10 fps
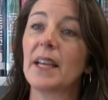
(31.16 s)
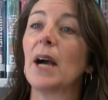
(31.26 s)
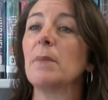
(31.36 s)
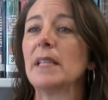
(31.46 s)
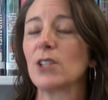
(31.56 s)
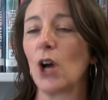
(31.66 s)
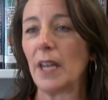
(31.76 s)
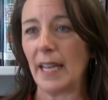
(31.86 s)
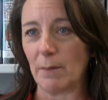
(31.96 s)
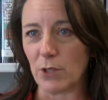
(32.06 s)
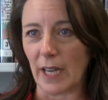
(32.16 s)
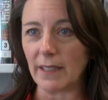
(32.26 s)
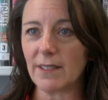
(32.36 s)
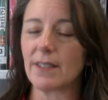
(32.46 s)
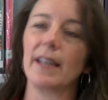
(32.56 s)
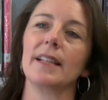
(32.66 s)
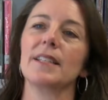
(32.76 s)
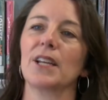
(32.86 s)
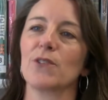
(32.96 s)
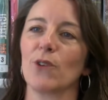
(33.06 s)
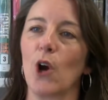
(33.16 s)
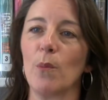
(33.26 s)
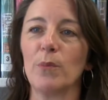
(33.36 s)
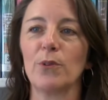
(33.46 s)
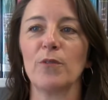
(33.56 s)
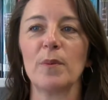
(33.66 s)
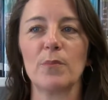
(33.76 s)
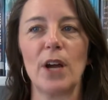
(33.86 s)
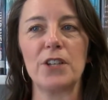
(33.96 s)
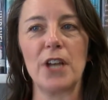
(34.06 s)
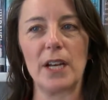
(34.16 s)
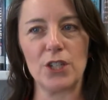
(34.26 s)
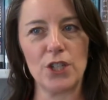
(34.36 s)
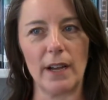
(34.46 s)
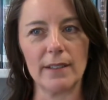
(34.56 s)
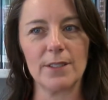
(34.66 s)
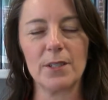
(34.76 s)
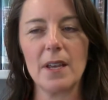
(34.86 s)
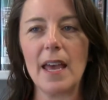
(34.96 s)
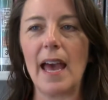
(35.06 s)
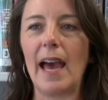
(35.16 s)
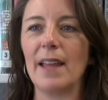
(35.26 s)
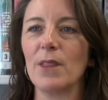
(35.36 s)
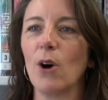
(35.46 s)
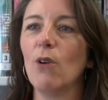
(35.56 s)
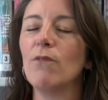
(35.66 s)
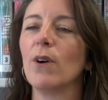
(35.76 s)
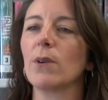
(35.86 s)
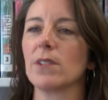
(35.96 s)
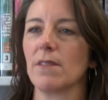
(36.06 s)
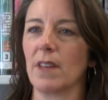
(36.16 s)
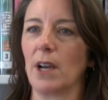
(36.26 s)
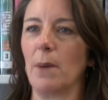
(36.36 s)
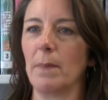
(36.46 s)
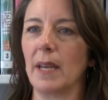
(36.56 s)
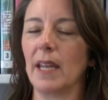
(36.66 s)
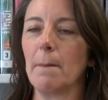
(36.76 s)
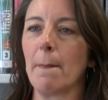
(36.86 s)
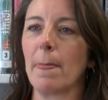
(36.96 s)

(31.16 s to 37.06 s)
The company is called HHEF, and it stands for Home Improvement Project Chicks. And the whole focus of the company